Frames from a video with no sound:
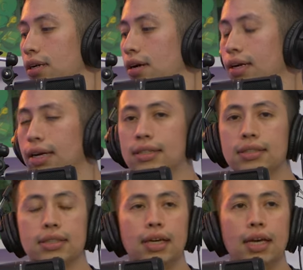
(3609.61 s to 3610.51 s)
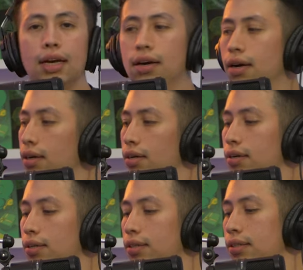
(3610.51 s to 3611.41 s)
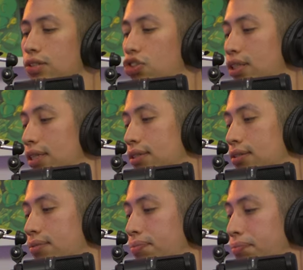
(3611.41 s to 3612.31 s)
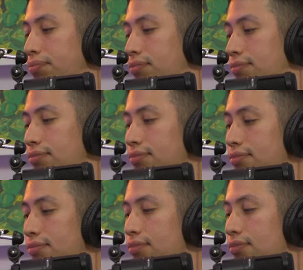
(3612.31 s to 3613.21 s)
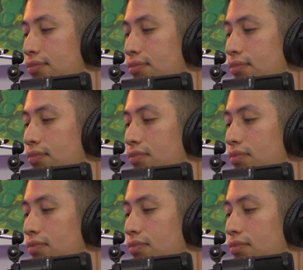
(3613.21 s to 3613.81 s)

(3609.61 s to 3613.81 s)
All right, guys. Oh shit. There was